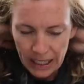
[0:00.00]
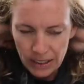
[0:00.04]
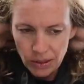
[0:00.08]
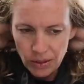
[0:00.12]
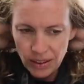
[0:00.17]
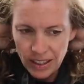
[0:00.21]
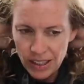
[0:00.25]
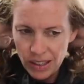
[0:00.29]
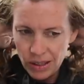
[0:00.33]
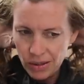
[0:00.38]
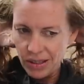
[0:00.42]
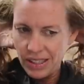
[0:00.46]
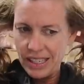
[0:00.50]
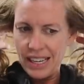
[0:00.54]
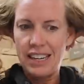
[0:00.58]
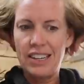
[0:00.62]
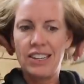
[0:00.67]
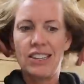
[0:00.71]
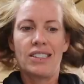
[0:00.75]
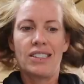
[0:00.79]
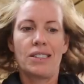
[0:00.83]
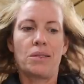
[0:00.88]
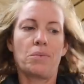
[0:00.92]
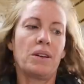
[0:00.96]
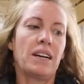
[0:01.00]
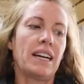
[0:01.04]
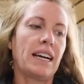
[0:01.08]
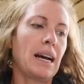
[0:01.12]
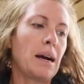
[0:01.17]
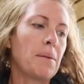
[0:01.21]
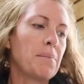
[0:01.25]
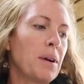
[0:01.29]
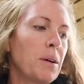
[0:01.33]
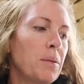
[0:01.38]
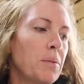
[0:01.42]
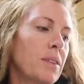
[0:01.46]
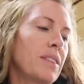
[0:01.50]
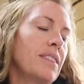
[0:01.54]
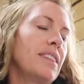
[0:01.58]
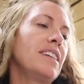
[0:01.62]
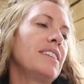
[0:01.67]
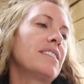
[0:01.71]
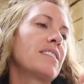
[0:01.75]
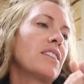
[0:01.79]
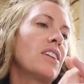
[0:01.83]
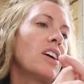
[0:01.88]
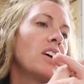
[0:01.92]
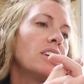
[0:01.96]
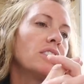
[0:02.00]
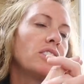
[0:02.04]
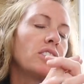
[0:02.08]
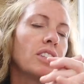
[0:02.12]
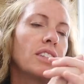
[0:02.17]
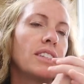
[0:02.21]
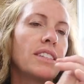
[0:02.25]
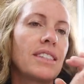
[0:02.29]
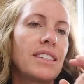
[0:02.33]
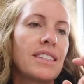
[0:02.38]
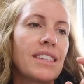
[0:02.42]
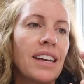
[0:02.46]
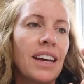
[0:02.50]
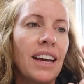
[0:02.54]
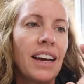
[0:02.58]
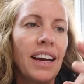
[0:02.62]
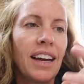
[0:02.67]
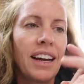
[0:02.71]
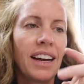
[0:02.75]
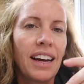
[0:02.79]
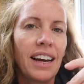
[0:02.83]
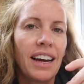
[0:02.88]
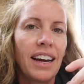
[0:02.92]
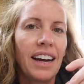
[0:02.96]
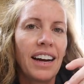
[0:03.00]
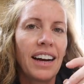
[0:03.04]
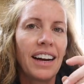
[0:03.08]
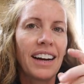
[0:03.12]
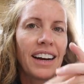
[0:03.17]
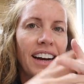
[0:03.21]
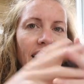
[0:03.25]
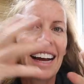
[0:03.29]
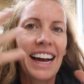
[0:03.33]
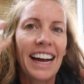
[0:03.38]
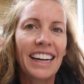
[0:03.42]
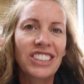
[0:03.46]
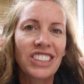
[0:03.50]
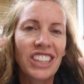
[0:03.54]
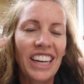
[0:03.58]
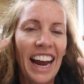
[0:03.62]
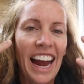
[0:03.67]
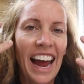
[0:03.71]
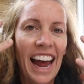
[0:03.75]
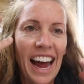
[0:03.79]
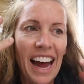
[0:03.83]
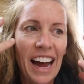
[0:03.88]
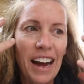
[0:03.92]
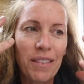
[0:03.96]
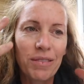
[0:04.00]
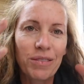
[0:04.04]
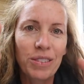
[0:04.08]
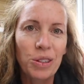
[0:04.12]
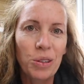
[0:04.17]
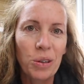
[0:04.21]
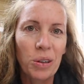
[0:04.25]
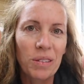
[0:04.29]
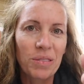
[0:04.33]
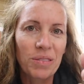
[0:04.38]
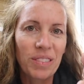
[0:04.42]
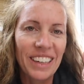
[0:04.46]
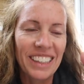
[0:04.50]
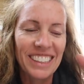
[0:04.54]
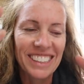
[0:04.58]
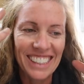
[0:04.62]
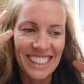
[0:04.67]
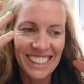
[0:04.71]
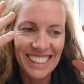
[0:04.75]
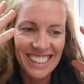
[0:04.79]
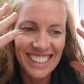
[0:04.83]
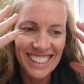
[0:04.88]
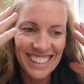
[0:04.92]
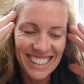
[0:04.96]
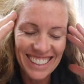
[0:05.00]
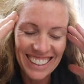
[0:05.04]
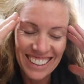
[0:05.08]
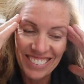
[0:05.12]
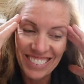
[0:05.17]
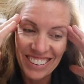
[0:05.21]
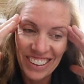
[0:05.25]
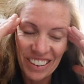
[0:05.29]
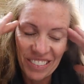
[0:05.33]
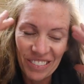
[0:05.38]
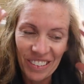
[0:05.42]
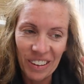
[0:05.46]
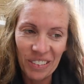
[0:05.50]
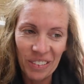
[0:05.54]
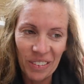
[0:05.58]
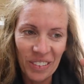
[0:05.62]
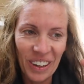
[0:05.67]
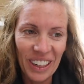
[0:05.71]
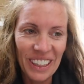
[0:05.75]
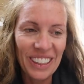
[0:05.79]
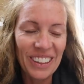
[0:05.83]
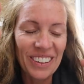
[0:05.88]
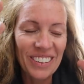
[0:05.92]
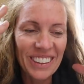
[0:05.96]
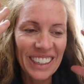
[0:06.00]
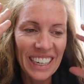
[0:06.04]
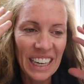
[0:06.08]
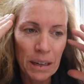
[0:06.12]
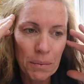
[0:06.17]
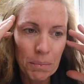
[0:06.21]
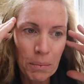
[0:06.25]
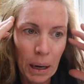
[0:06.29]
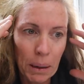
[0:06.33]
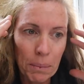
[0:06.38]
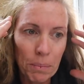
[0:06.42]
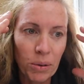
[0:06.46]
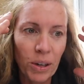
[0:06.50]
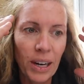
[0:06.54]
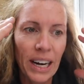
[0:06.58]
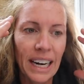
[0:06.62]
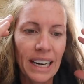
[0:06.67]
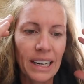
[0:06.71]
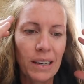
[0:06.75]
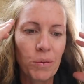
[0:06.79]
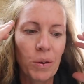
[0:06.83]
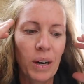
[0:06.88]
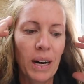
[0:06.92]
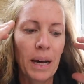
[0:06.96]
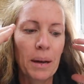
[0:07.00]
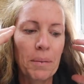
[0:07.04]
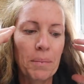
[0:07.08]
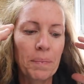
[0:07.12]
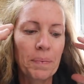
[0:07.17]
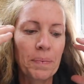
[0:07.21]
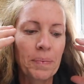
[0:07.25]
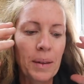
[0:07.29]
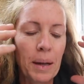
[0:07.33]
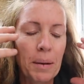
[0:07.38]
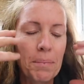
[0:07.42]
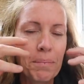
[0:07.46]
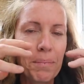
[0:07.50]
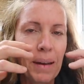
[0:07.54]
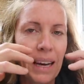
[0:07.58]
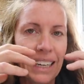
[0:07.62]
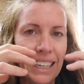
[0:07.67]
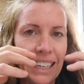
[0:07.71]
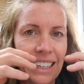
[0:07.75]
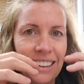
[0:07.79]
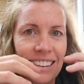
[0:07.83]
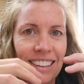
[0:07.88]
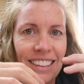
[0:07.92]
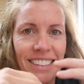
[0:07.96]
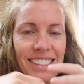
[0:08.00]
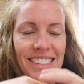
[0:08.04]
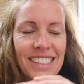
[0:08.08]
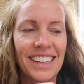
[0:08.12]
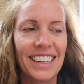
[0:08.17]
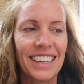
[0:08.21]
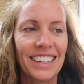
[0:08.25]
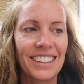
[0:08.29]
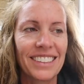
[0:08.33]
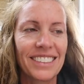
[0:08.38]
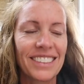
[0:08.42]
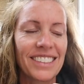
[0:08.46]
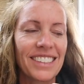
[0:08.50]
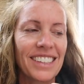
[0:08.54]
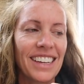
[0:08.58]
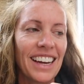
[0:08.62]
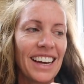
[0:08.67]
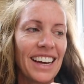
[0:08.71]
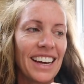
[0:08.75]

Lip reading: I do the newsletters and when I come out with these launches, I actually have your faces, even though I've never met you, in my brain when I'm making these things.